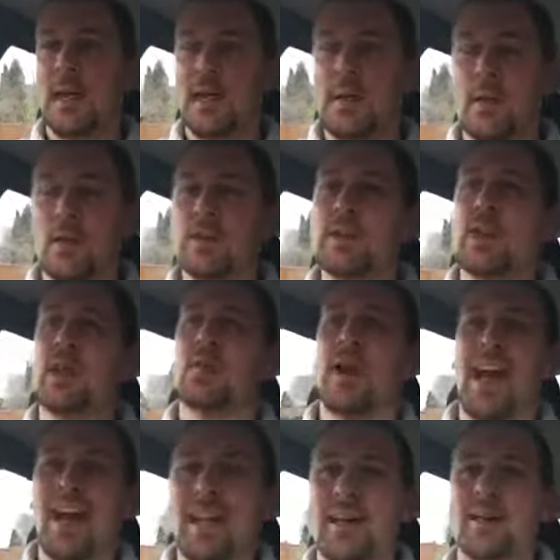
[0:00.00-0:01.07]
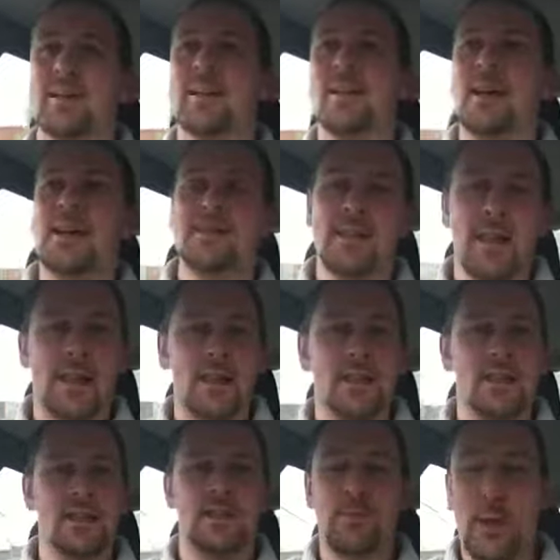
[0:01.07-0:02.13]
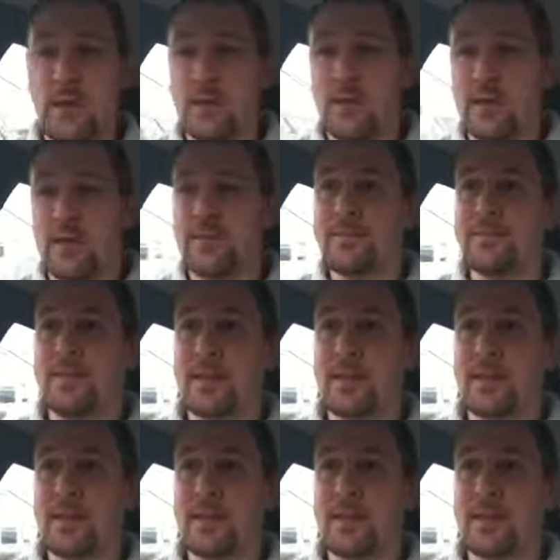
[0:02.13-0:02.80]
an audio anchor that isn't actually spoken.